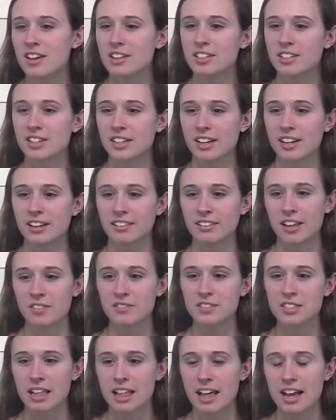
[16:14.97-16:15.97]
During
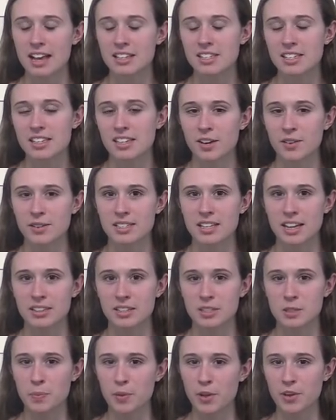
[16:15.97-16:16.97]
Love's class, he always had
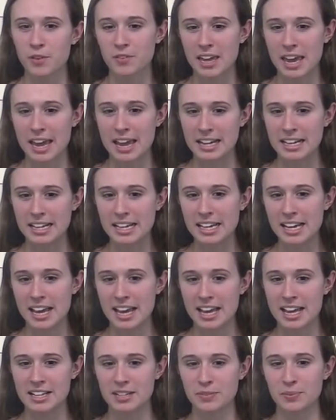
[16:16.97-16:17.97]
this bowl of candy,
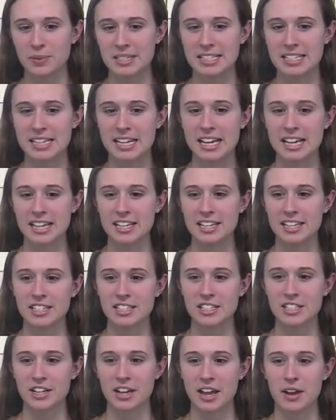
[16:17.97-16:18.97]
and one day he
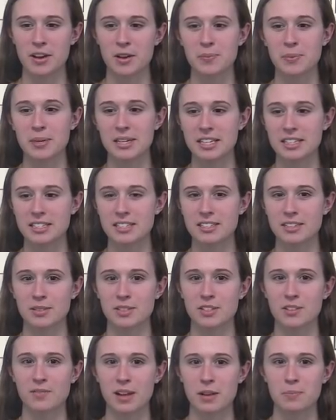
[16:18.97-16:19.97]
took out a piece, it
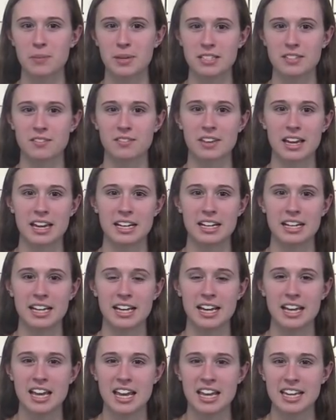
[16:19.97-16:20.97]
was a red piece of candy,
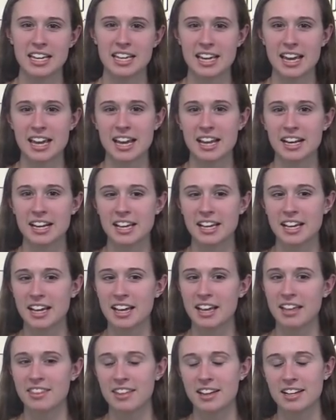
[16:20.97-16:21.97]
he ate it,
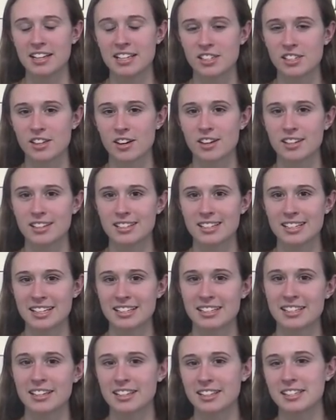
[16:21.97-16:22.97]
and then he started
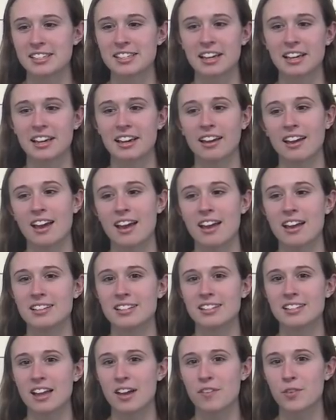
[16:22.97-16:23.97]
dancing and singing,
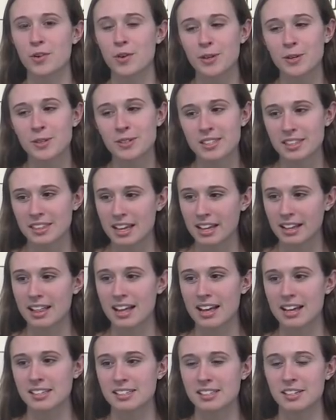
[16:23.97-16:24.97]
and everyone who's in that
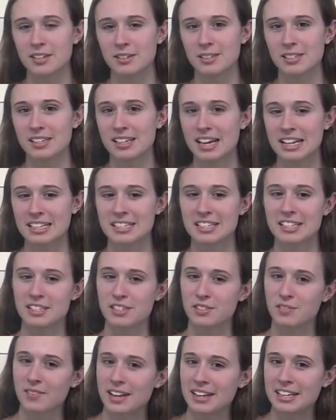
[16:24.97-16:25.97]
class knows it as
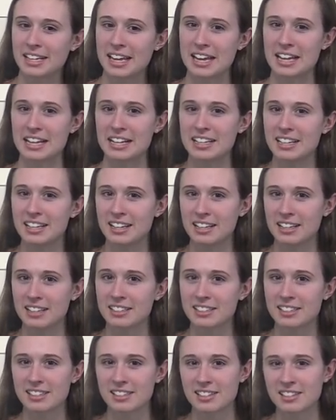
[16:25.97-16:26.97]
his red candy dance.